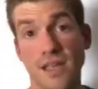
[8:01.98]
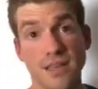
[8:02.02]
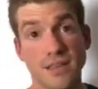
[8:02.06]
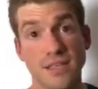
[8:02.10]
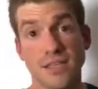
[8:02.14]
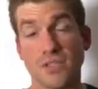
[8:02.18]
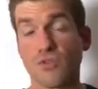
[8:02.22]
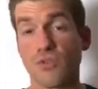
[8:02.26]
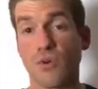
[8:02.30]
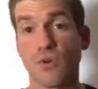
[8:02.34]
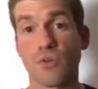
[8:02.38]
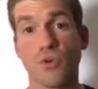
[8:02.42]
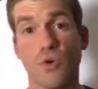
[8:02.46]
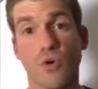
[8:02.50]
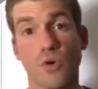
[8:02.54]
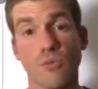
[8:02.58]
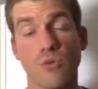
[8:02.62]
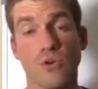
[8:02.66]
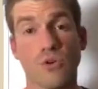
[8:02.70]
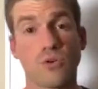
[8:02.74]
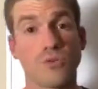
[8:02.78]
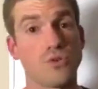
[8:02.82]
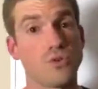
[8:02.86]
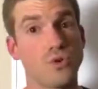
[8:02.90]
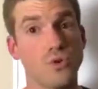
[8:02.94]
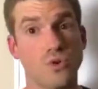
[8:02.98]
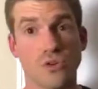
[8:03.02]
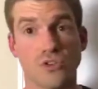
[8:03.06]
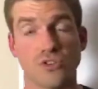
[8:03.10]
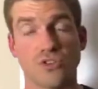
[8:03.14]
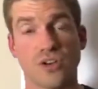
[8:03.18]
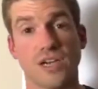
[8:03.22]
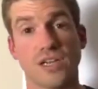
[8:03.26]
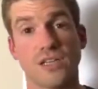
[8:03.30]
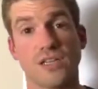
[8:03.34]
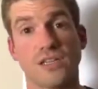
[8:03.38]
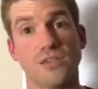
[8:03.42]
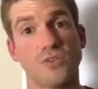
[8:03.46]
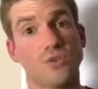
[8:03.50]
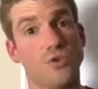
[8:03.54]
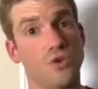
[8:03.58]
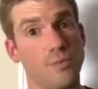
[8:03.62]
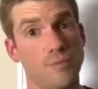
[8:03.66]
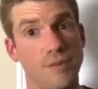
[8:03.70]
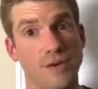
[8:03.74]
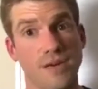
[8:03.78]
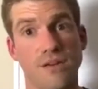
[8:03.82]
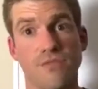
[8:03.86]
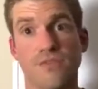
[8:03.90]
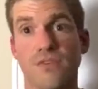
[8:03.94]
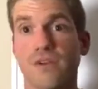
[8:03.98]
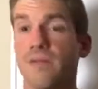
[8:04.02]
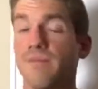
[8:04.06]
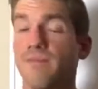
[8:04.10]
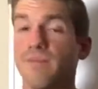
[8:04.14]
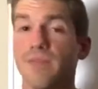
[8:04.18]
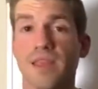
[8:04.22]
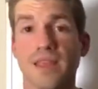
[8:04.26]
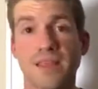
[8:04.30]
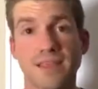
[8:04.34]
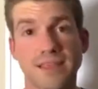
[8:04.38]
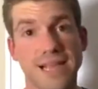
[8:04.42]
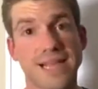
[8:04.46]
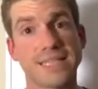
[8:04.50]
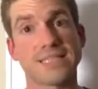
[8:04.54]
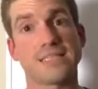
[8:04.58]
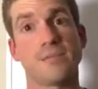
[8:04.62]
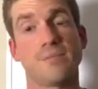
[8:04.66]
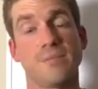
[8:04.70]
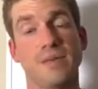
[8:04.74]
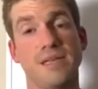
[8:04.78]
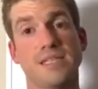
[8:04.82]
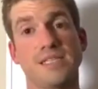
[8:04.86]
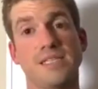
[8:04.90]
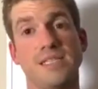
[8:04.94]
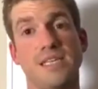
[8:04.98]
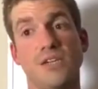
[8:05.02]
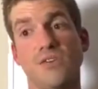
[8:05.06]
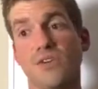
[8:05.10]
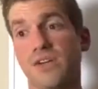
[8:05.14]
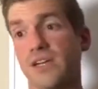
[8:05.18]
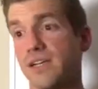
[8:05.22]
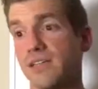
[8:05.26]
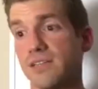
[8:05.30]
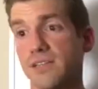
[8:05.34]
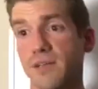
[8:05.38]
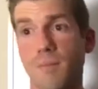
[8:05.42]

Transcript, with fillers: This growth hormone, noradrenaline, norepinephrine, that's the big secret.